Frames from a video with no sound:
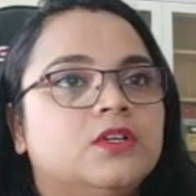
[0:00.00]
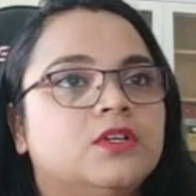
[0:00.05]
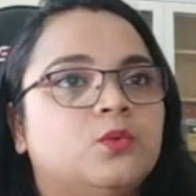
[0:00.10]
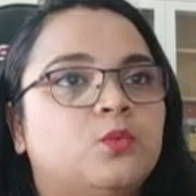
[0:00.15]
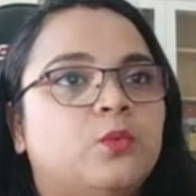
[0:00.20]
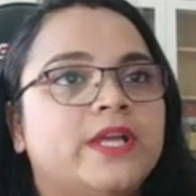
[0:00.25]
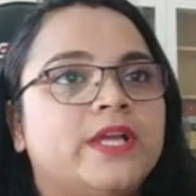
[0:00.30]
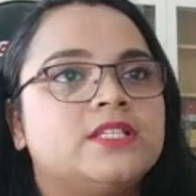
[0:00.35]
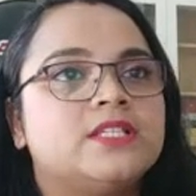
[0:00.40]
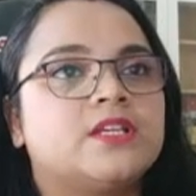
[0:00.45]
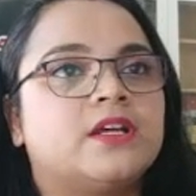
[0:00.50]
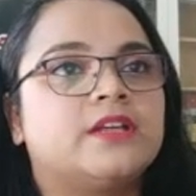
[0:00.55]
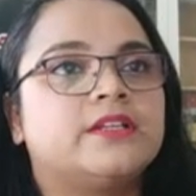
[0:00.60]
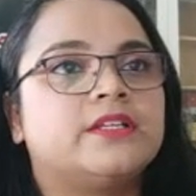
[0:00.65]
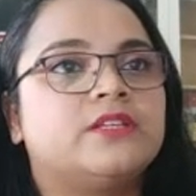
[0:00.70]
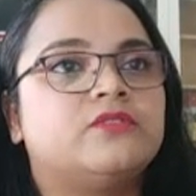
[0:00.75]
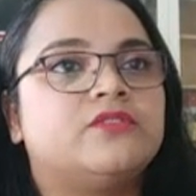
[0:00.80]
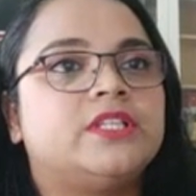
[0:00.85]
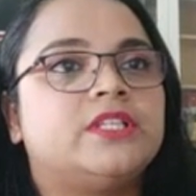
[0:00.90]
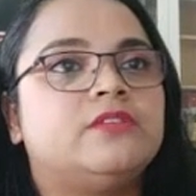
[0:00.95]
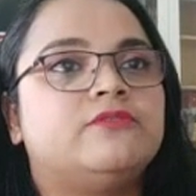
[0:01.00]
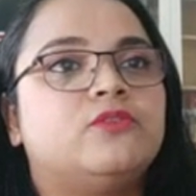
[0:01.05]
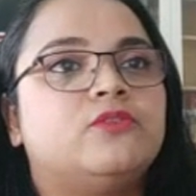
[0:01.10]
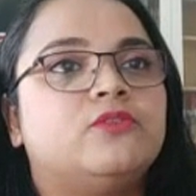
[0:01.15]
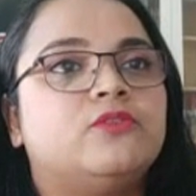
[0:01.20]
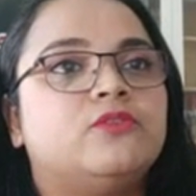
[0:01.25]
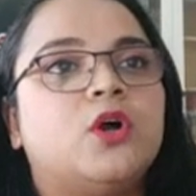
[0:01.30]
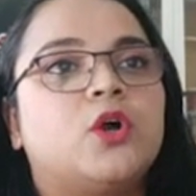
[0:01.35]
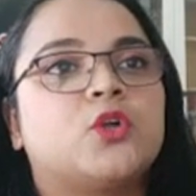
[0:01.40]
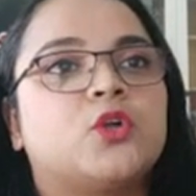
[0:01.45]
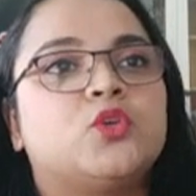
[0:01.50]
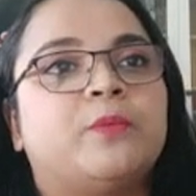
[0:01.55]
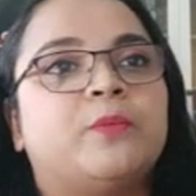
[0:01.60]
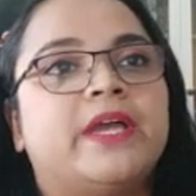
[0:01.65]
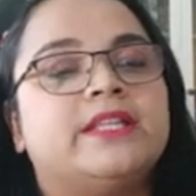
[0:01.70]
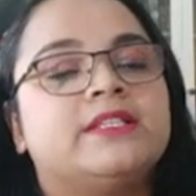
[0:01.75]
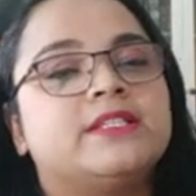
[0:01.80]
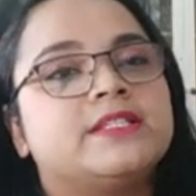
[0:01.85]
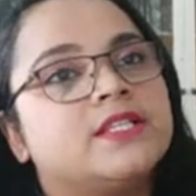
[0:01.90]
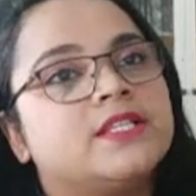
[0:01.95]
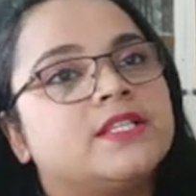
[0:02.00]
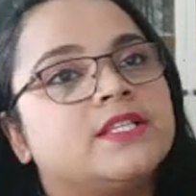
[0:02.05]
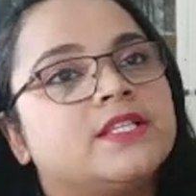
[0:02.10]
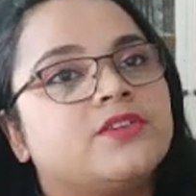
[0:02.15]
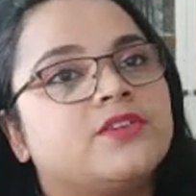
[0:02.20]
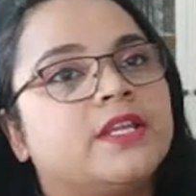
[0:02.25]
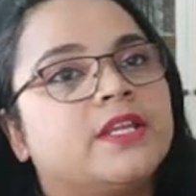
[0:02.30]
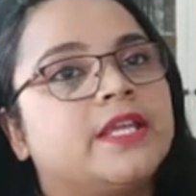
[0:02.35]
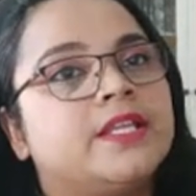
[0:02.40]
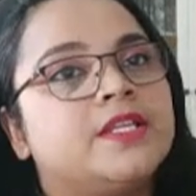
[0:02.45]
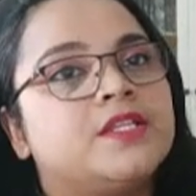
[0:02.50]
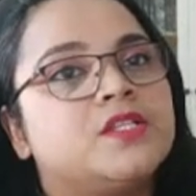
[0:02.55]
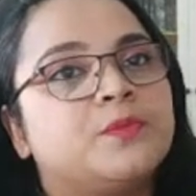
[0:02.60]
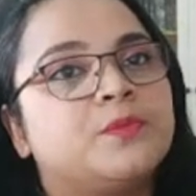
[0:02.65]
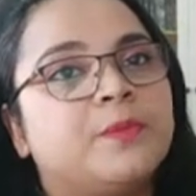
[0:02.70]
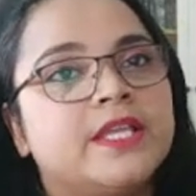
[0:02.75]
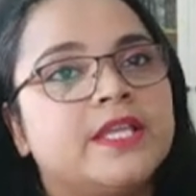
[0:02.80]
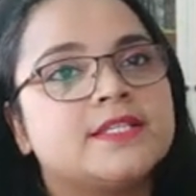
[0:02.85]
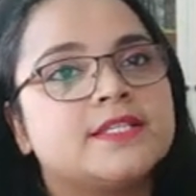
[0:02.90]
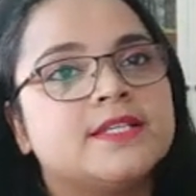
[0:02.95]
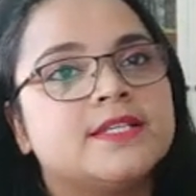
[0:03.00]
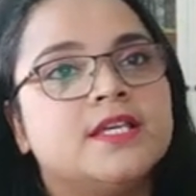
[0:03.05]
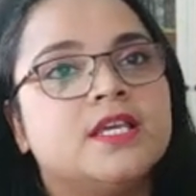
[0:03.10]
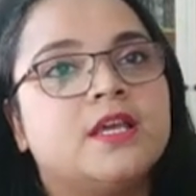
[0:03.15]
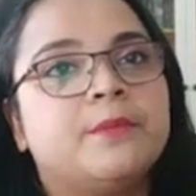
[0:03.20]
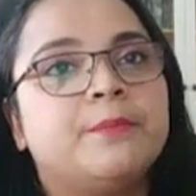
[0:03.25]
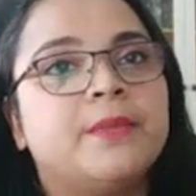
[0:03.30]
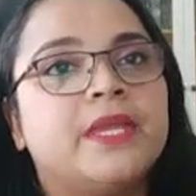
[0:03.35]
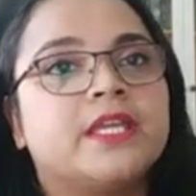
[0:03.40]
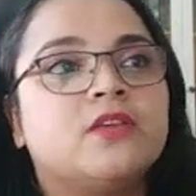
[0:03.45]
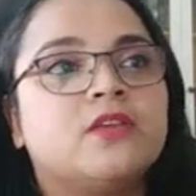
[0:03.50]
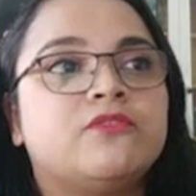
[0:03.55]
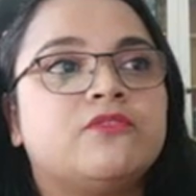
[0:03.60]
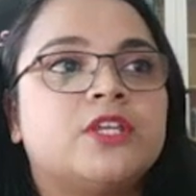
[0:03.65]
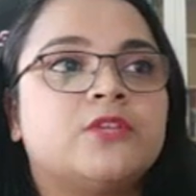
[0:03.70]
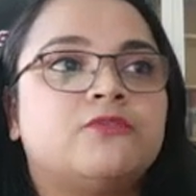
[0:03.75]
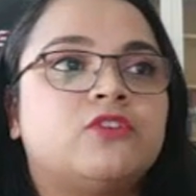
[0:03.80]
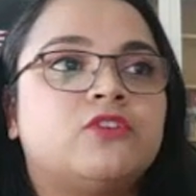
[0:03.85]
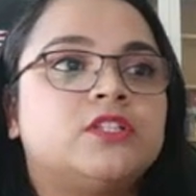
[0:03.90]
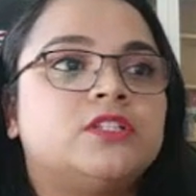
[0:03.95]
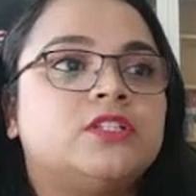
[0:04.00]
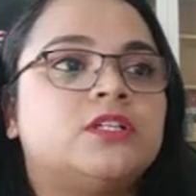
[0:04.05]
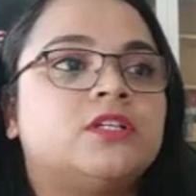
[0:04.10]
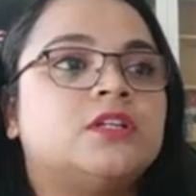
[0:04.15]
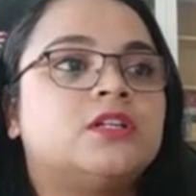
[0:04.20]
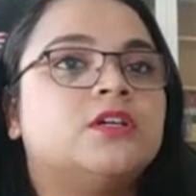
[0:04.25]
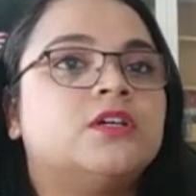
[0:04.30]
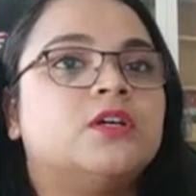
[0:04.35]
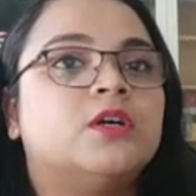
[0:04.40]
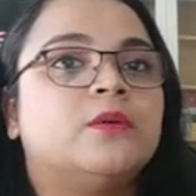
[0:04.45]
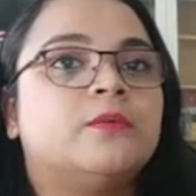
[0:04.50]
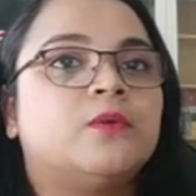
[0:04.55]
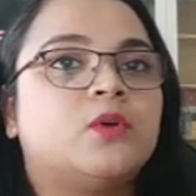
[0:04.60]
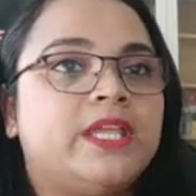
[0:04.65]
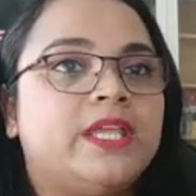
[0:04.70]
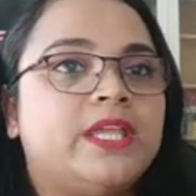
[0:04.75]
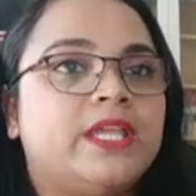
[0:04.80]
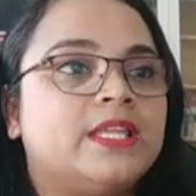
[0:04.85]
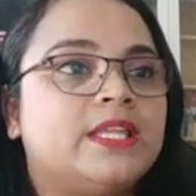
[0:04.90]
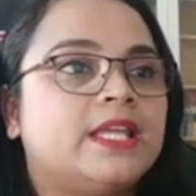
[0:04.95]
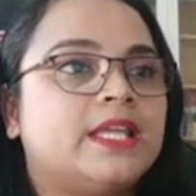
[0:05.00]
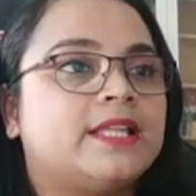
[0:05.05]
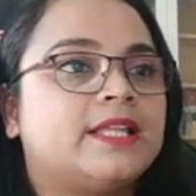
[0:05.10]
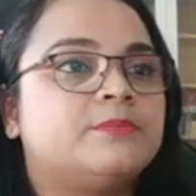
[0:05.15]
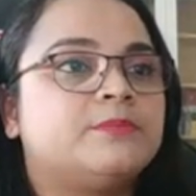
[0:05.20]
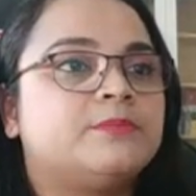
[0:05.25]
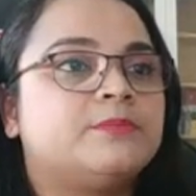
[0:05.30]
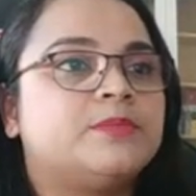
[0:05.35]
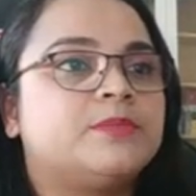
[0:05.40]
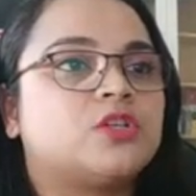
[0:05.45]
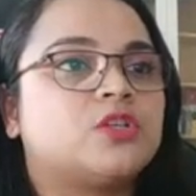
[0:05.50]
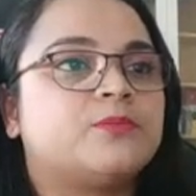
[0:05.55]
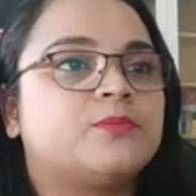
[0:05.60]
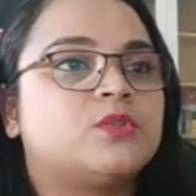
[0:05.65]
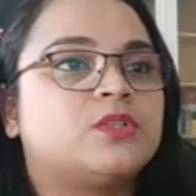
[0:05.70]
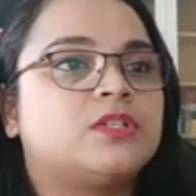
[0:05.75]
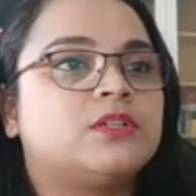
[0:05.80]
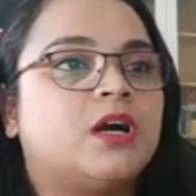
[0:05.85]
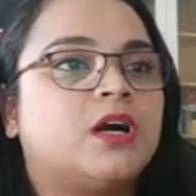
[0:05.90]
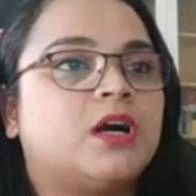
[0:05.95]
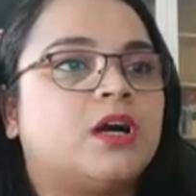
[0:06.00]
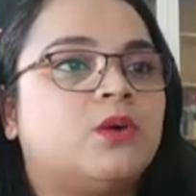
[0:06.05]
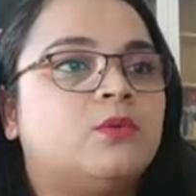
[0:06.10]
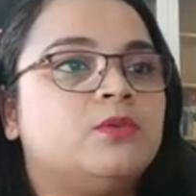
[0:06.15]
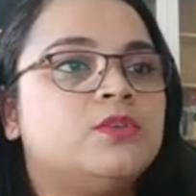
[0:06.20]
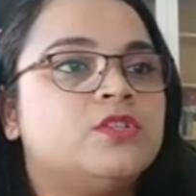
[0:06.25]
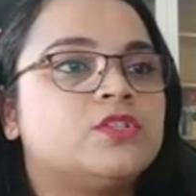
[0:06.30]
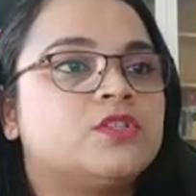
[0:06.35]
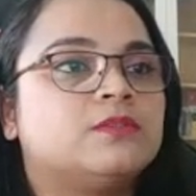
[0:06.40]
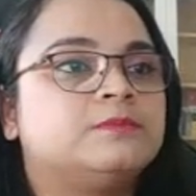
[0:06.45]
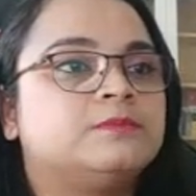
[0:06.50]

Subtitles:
White started with e4, occupying the center and gaining space, making way for the queen and the bishop to come out.